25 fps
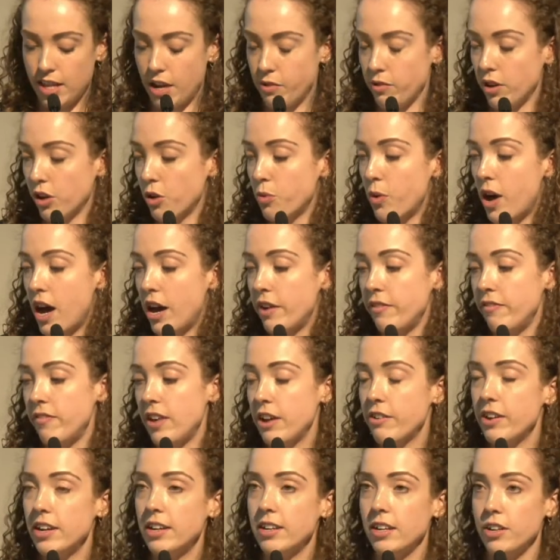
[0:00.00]
that require
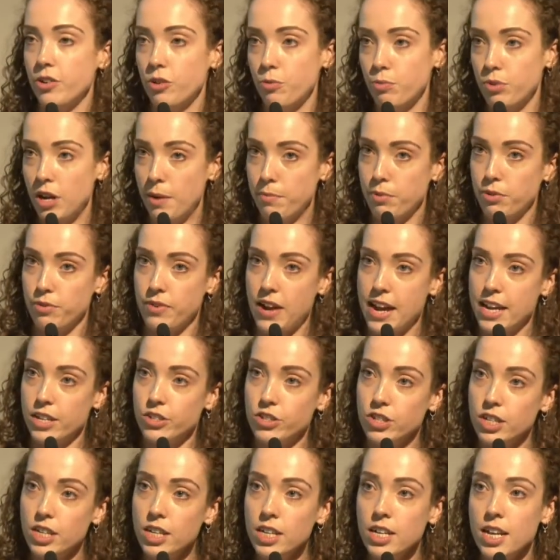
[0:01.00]
very little
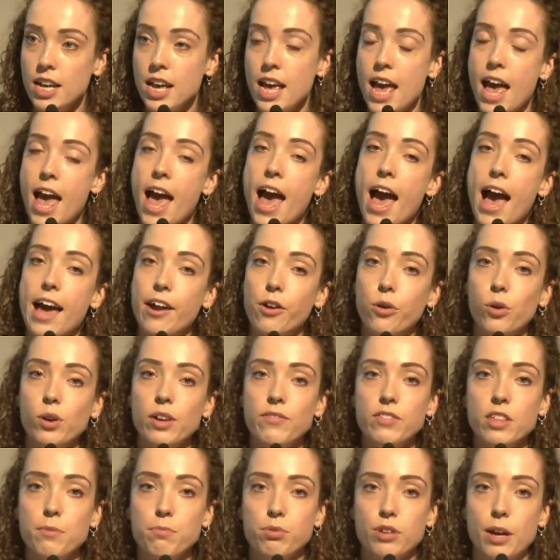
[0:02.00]
preparation, and all
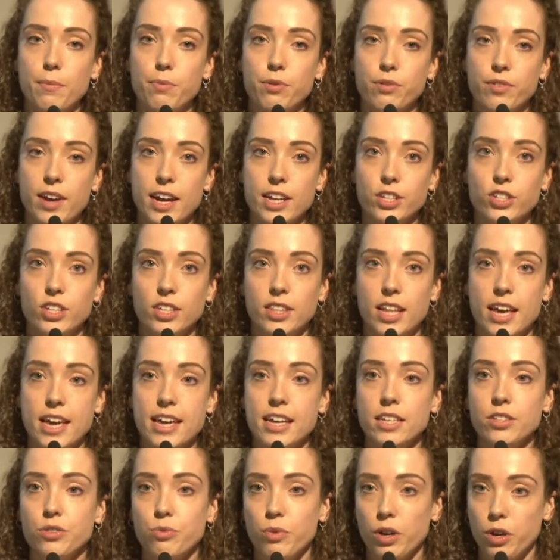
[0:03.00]
of the preparation that
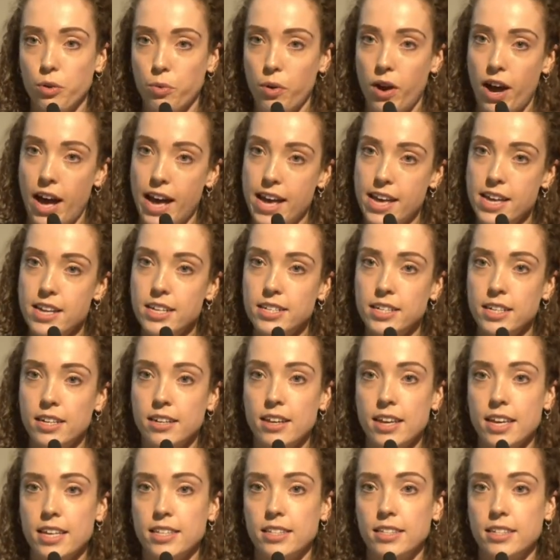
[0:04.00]
is required
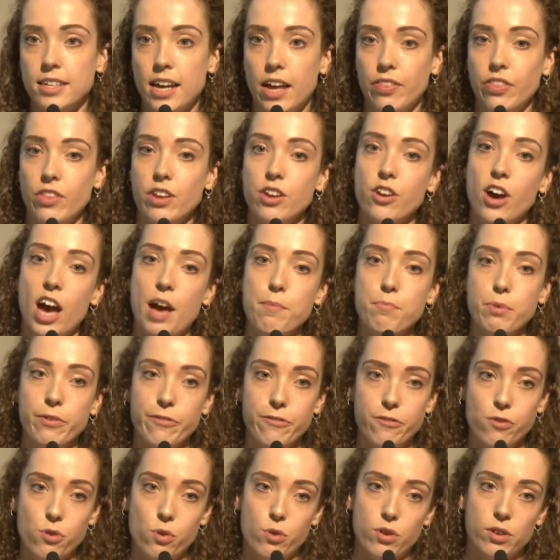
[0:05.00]
is done the night
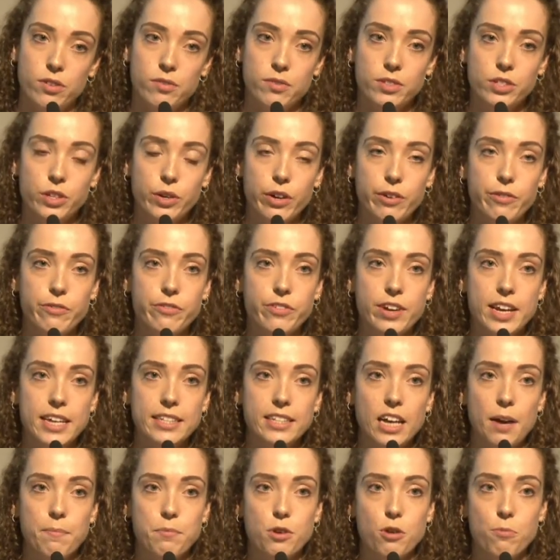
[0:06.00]
before. So it
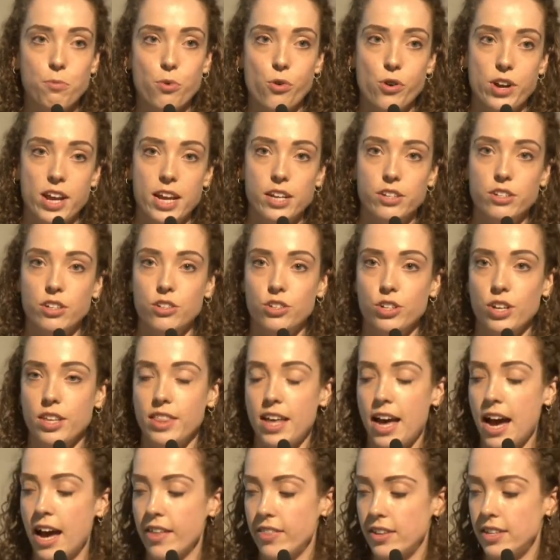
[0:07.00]
frees up your morning to do
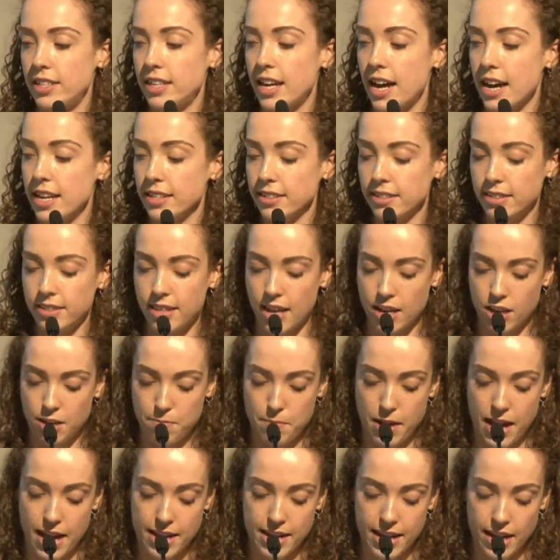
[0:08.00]
the other tasks that you
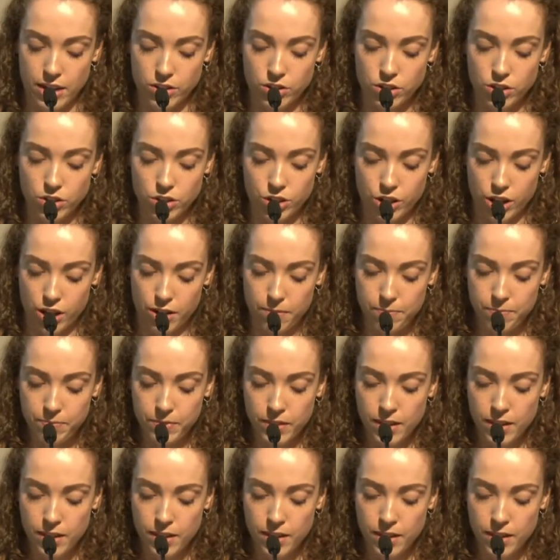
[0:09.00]
might need to do.